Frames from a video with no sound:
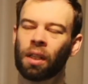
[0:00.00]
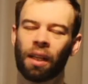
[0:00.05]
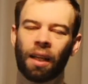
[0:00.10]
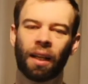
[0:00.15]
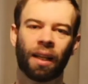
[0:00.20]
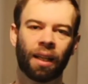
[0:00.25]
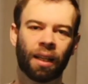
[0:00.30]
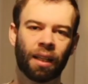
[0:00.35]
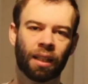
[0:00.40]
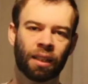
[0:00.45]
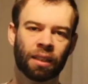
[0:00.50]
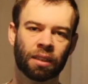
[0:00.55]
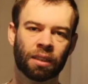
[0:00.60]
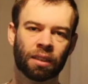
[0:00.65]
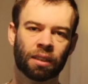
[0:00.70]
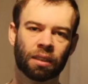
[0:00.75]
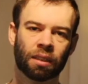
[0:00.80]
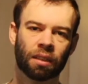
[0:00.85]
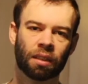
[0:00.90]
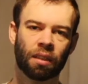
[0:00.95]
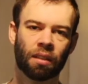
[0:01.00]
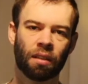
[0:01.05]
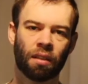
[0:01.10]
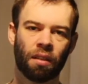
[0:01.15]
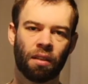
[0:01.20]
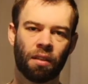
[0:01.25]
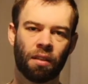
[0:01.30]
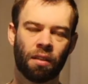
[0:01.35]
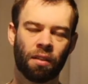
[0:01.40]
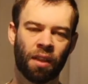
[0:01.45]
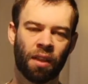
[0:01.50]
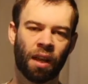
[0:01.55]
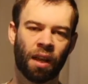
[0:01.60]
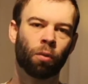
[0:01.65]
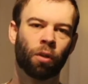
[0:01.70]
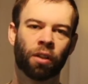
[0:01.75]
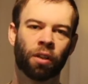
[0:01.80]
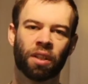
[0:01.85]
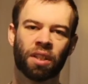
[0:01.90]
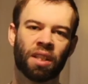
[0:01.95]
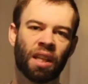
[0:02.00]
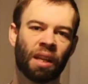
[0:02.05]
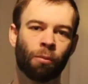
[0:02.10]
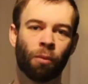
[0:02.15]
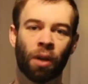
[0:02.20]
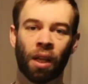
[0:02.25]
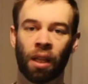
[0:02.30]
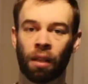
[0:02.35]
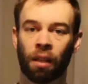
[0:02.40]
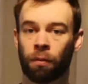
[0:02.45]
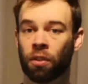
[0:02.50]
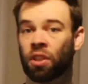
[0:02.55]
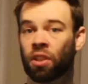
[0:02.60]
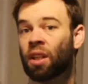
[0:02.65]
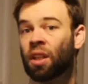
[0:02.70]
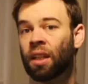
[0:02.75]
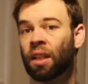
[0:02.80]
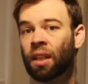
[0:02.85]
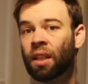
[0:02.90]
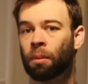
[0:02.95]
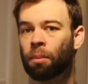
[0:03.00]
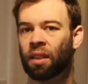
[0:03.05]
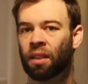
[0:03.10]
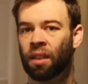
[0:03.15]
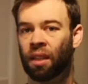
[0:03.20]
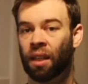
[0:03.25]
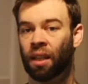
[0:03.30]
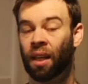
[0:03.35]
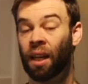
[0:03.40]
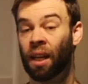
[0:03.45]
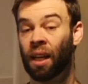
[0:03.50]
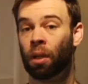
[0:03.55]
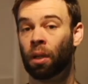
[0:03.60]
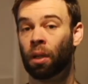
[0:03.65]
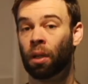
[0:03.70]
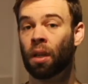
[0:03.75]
and that'll work the same way if you're signing up in the app.